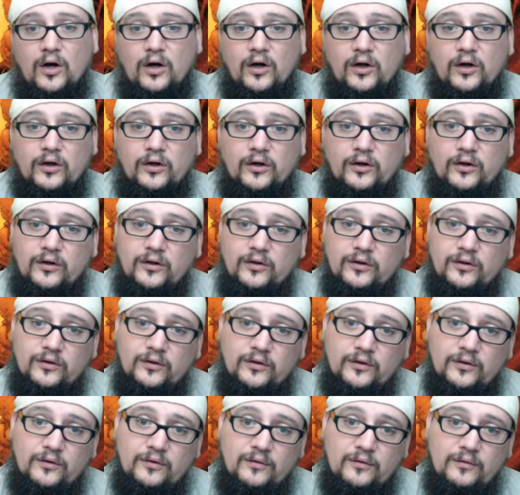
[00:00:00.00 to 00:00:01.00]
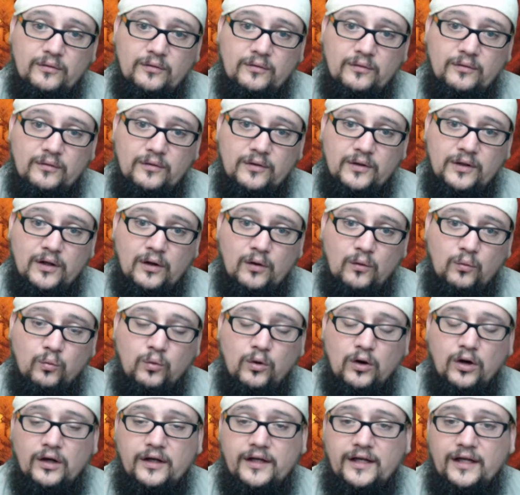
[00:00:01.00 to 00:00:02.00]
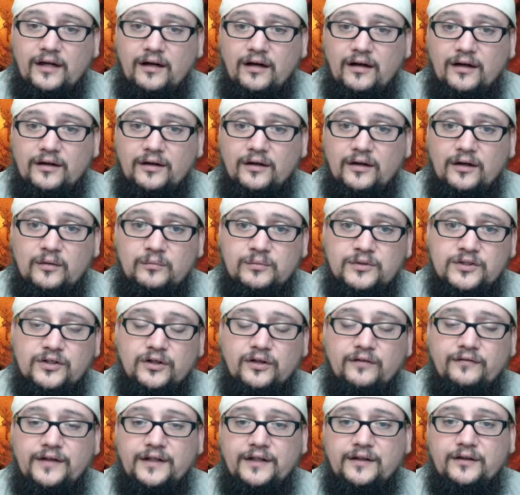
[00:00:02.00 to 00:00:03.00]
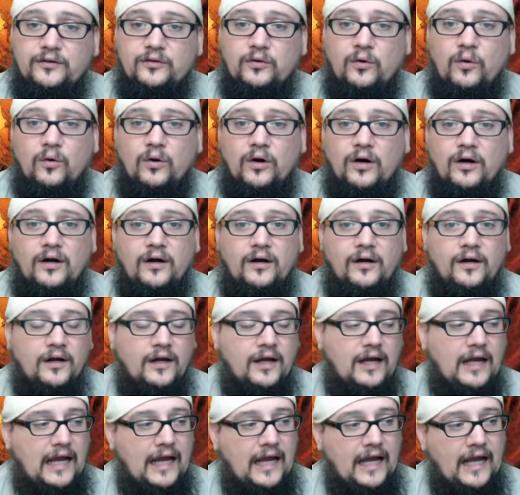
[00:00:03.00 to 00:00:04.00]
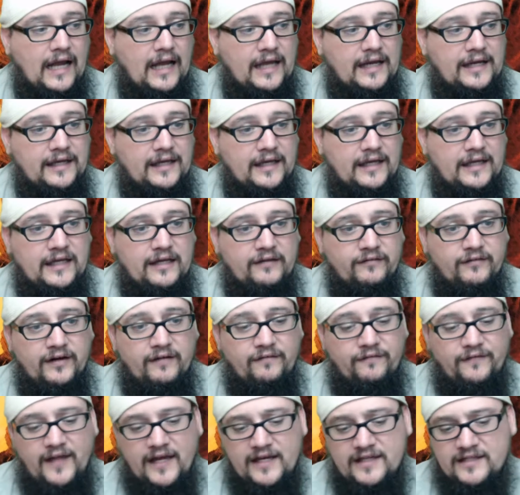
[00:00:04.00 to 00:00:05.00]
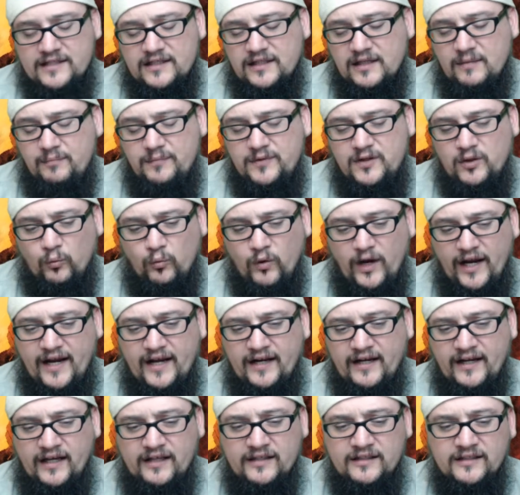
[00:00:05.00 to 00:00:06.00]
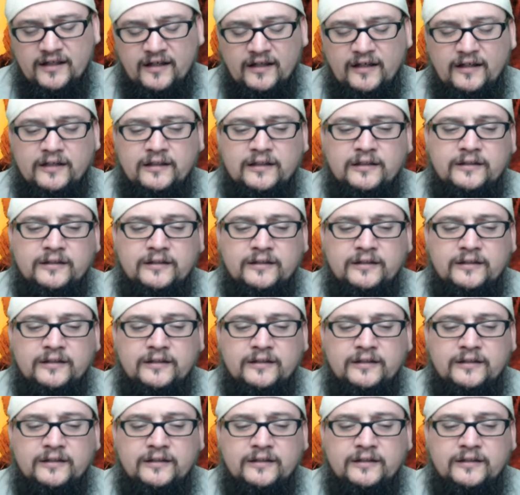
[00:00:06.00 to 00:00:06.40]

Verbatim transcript: are you know, working on observing the Torah, and even if they slip to wickedness,